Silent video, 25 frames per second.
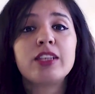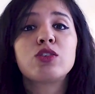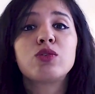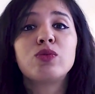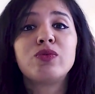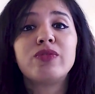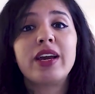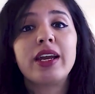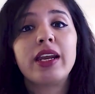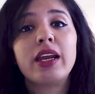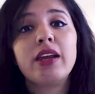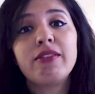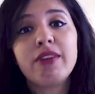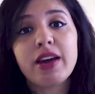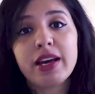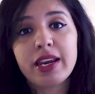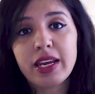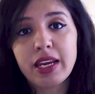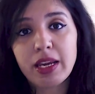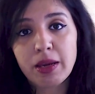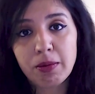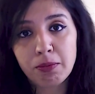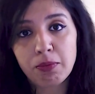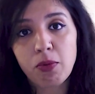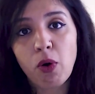very,
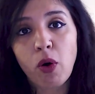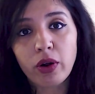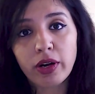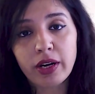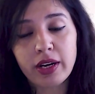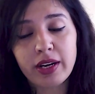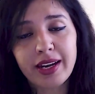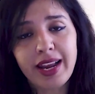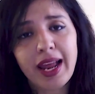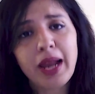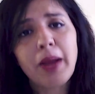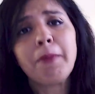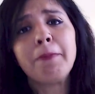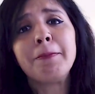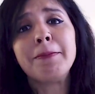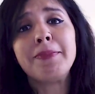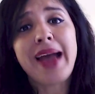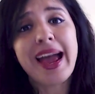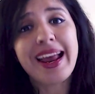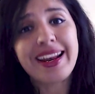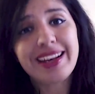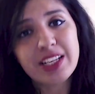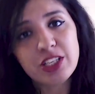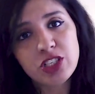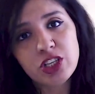very important, and
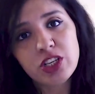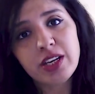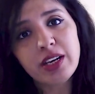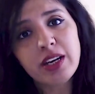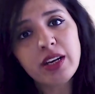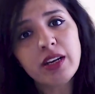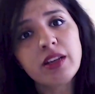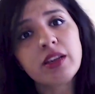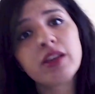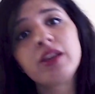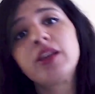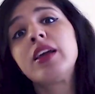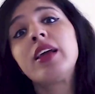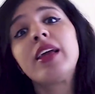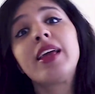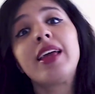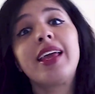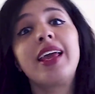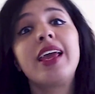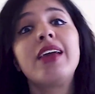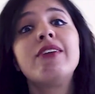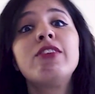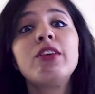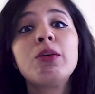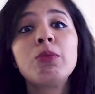managing it
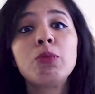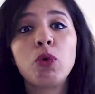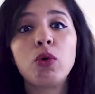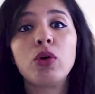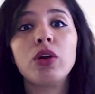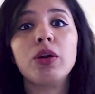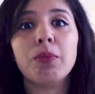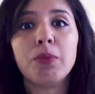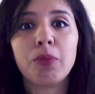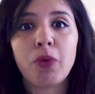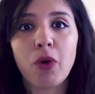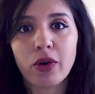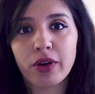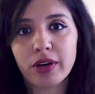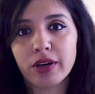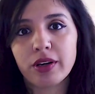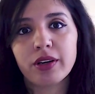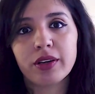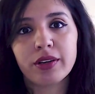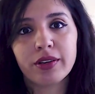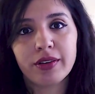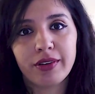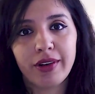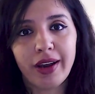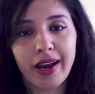even more important,
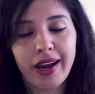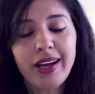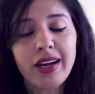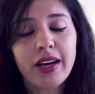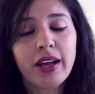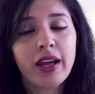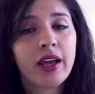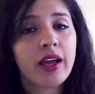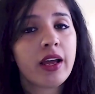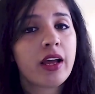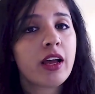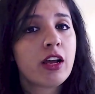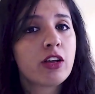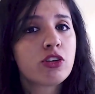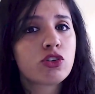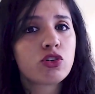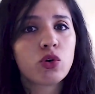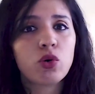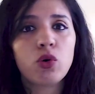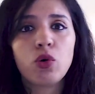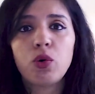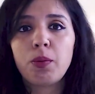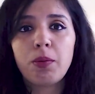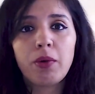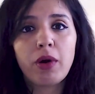right?
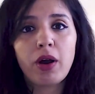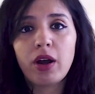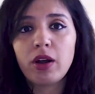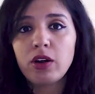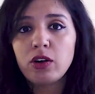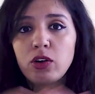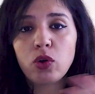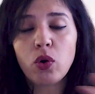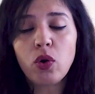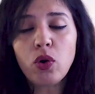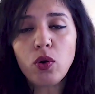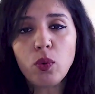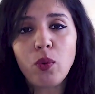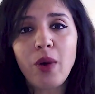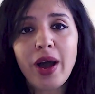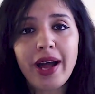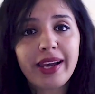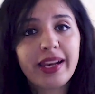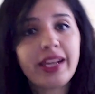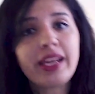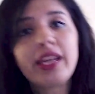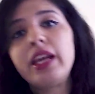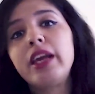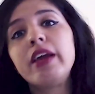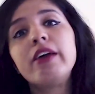So don't
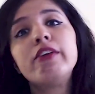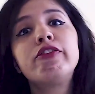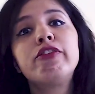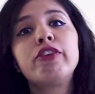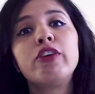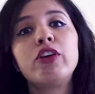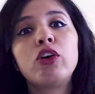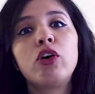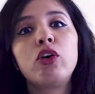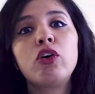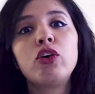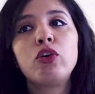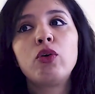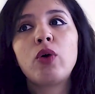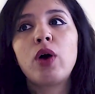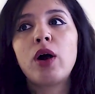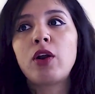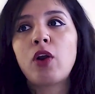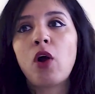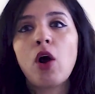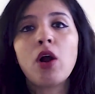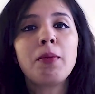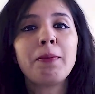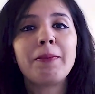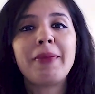worry if you are
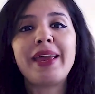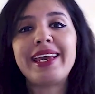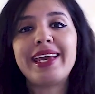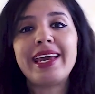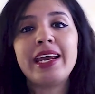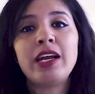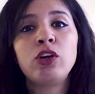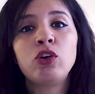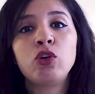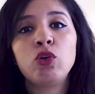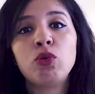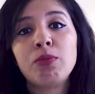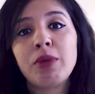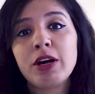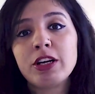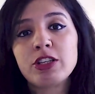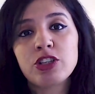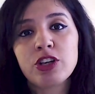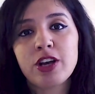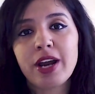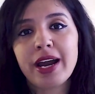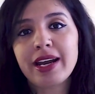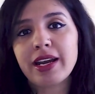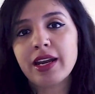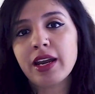not making too much
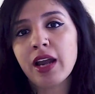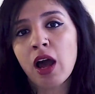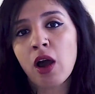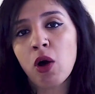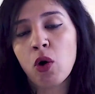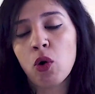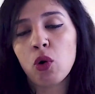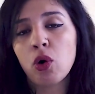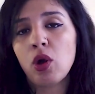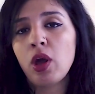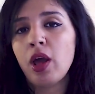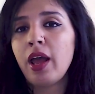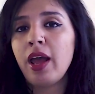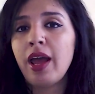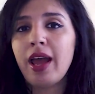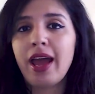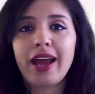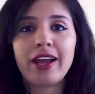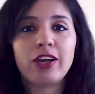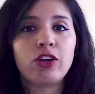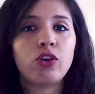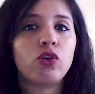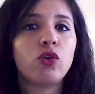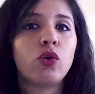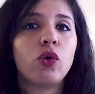right now
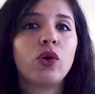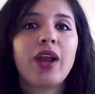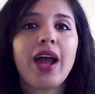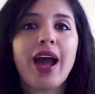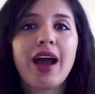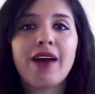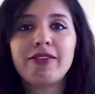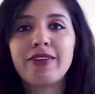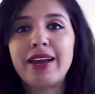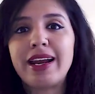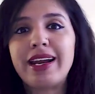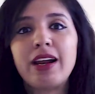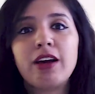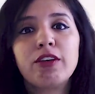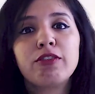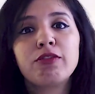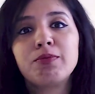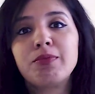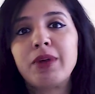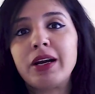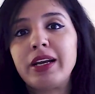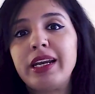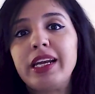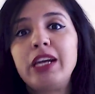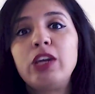and you don't have enough
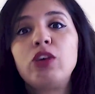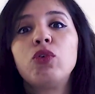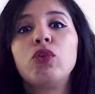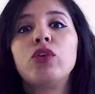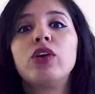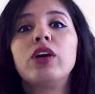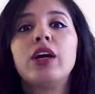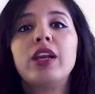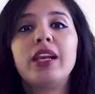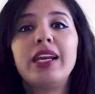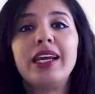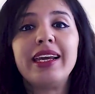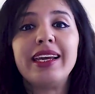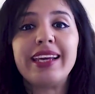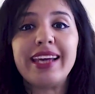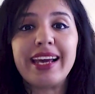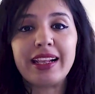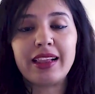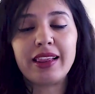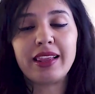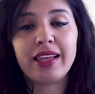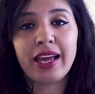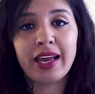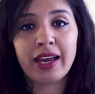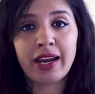money to really
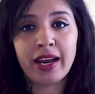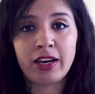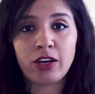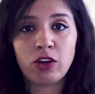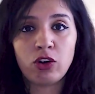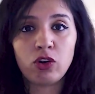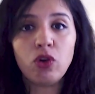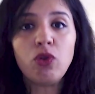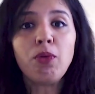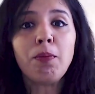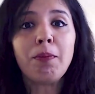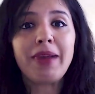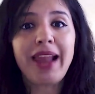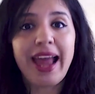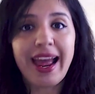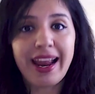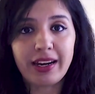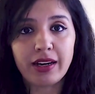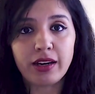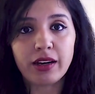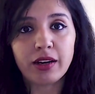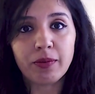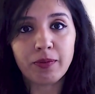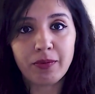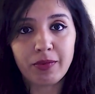get there and plan
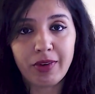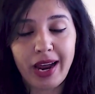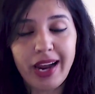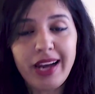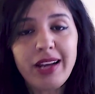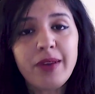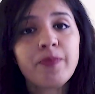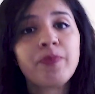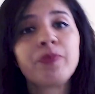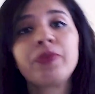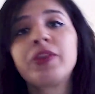it, right?